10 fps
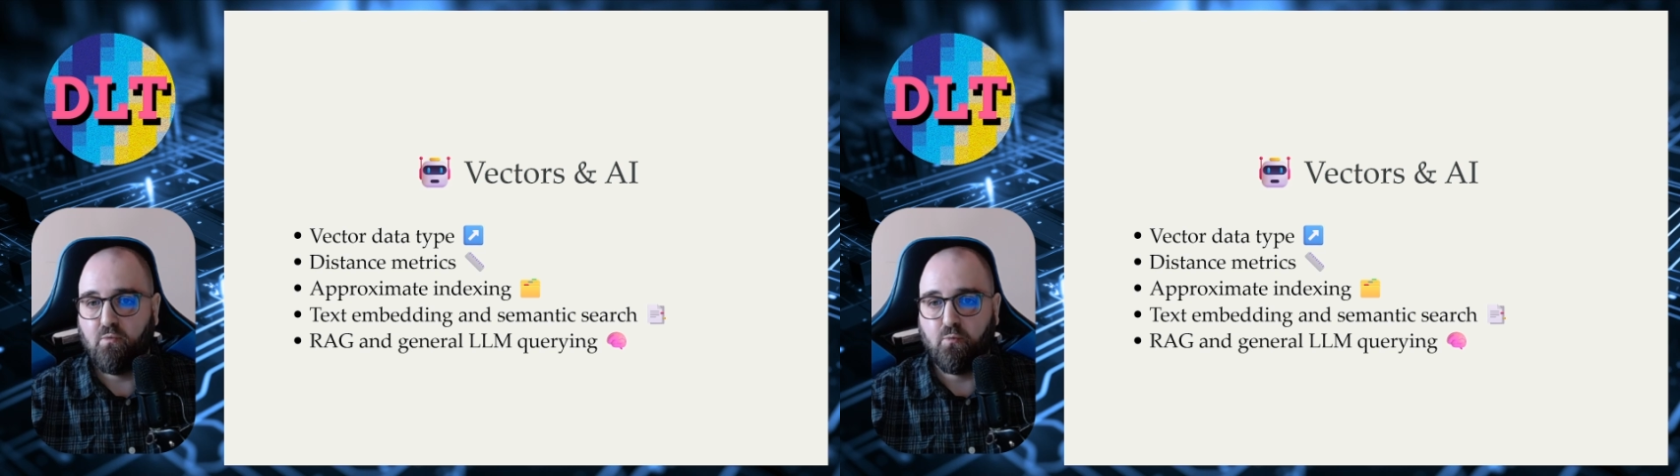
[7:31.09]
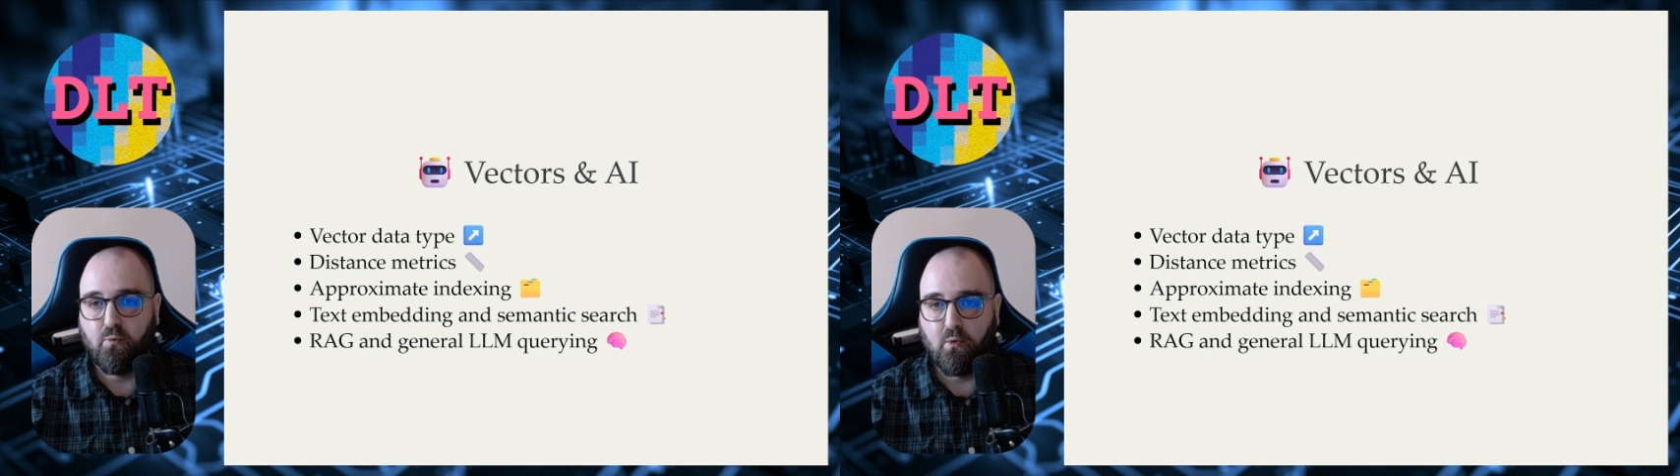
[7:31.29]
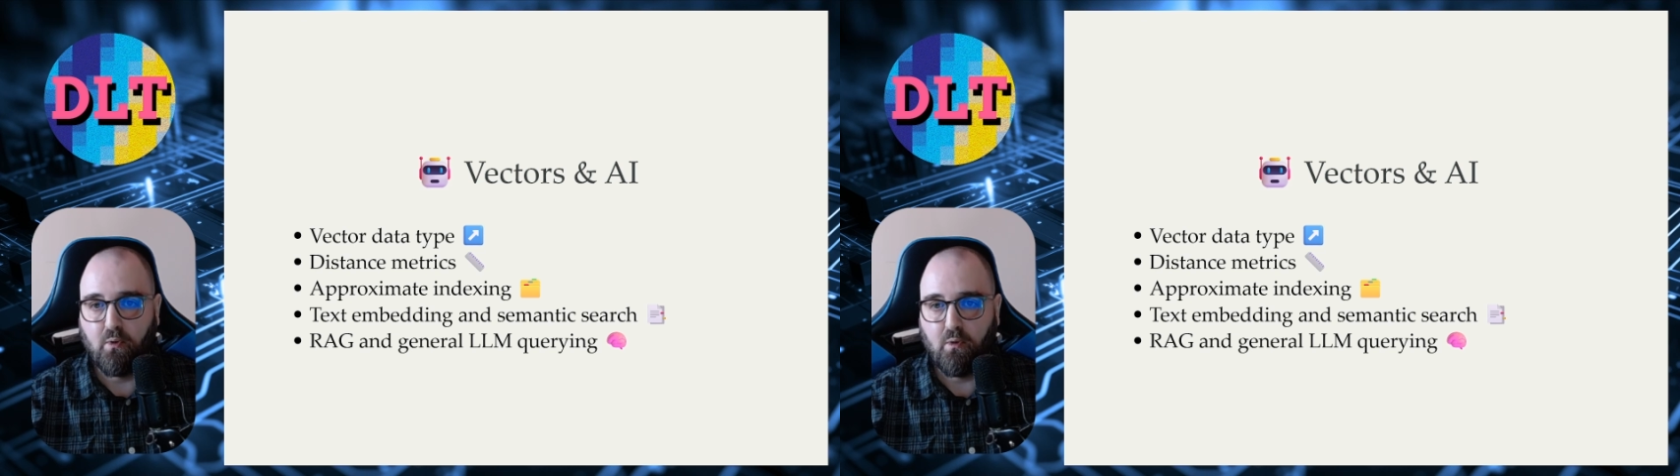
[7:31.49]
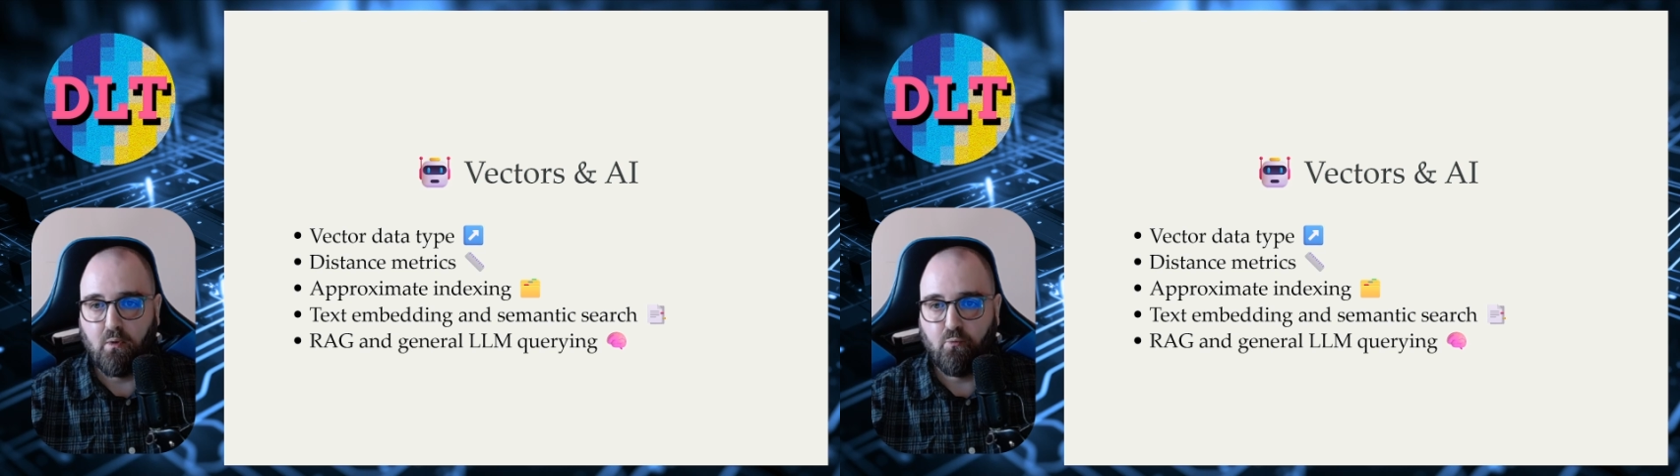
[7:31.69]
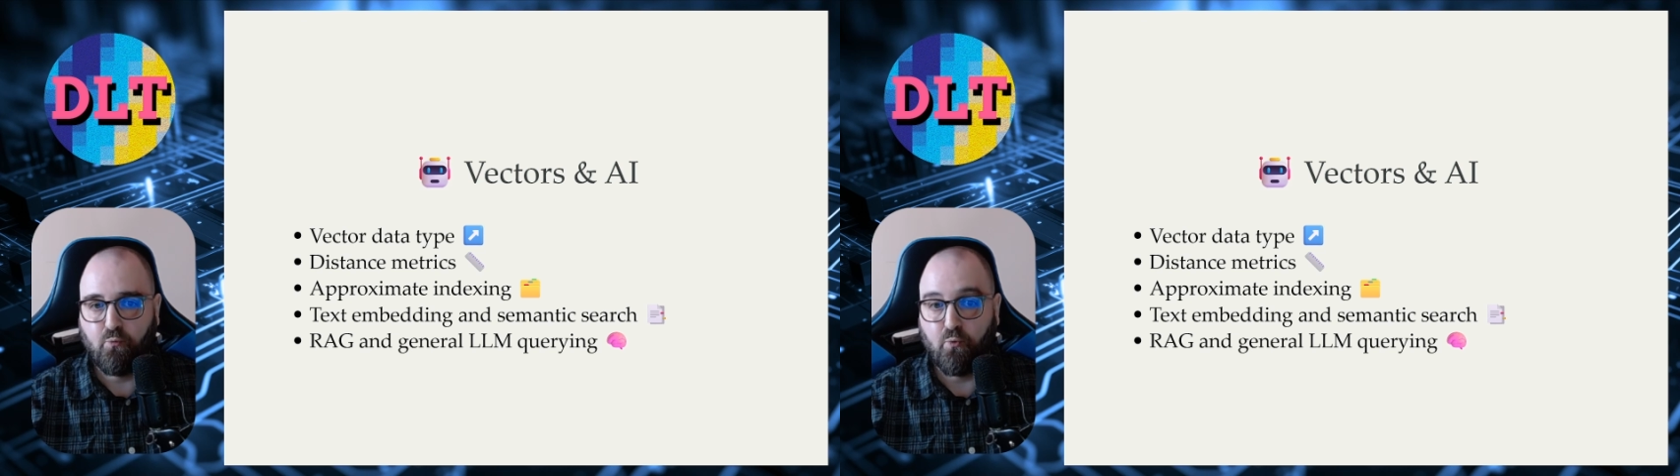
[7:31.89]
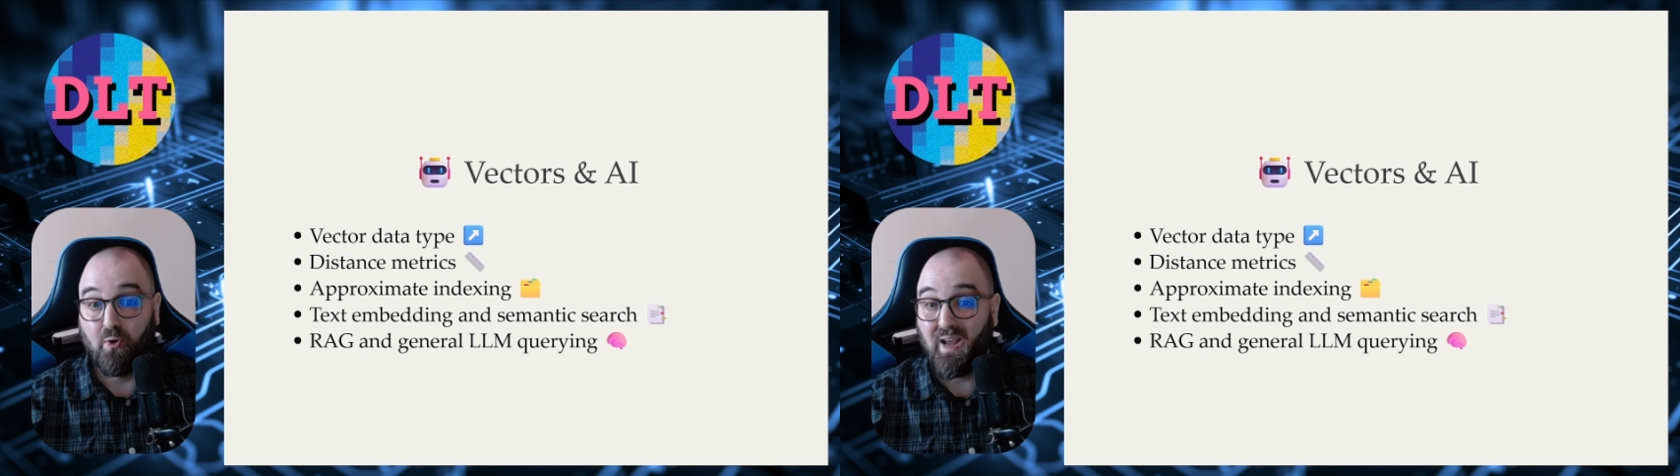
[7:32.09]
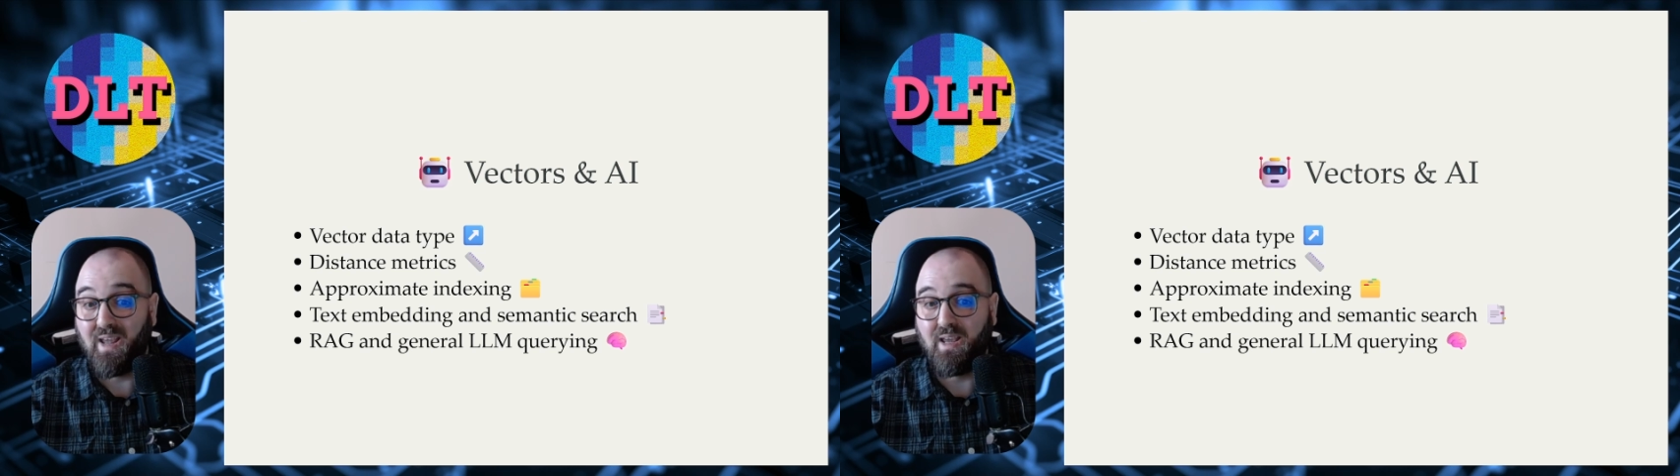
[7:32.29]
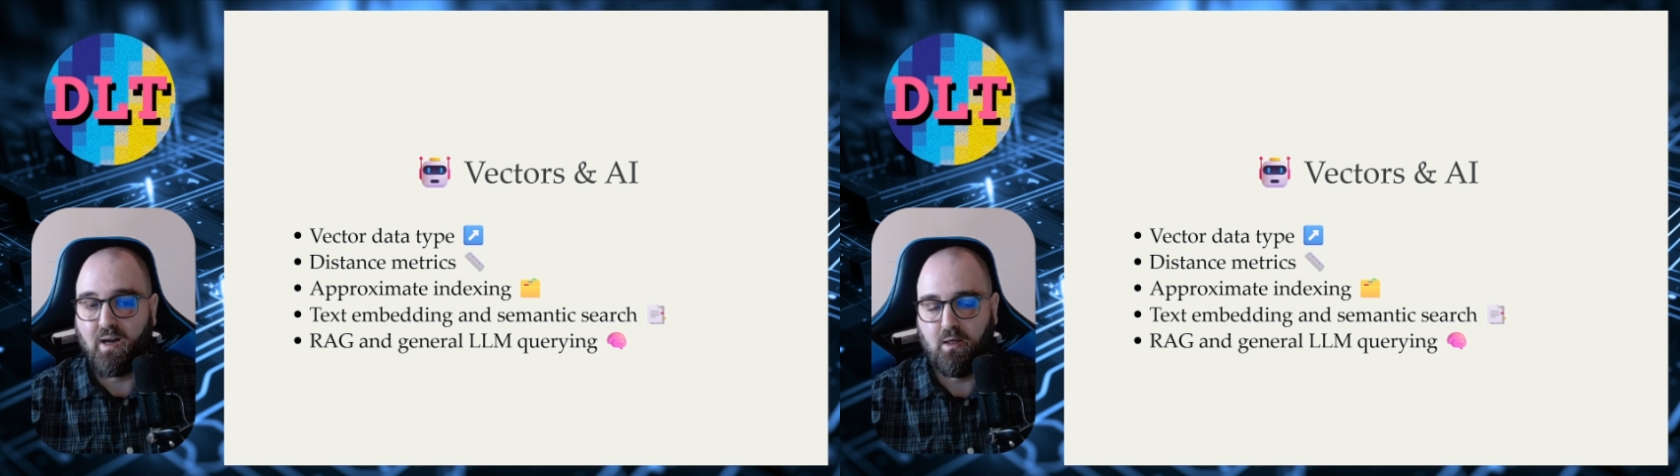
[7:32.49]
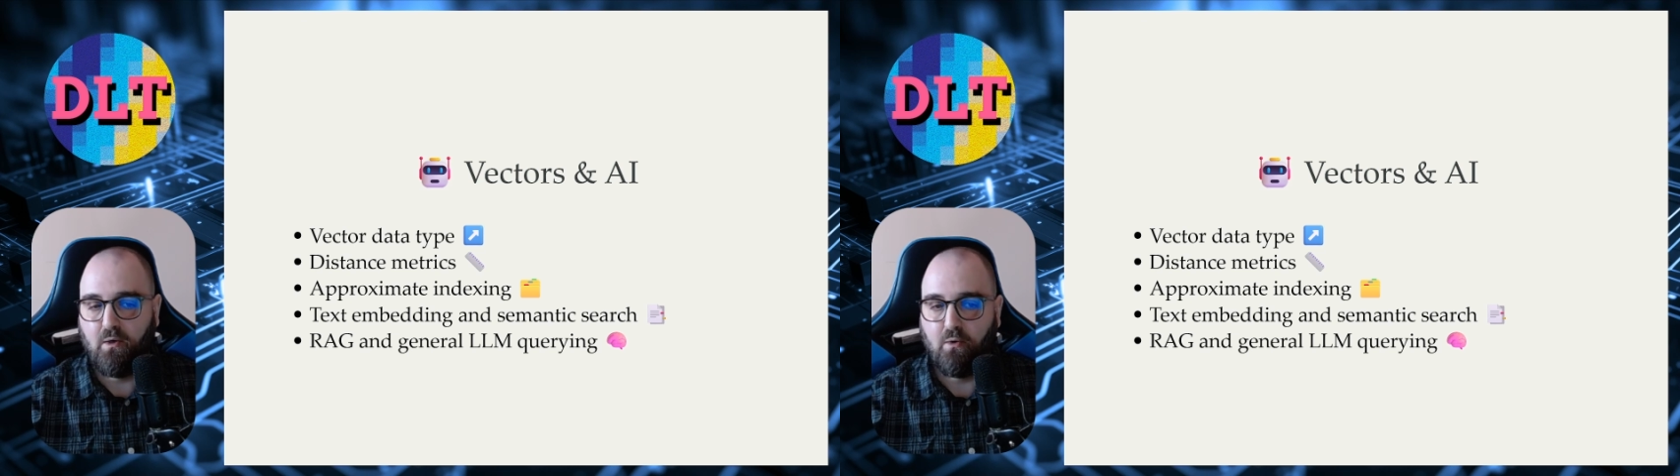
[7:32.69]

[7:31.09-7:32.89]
for AI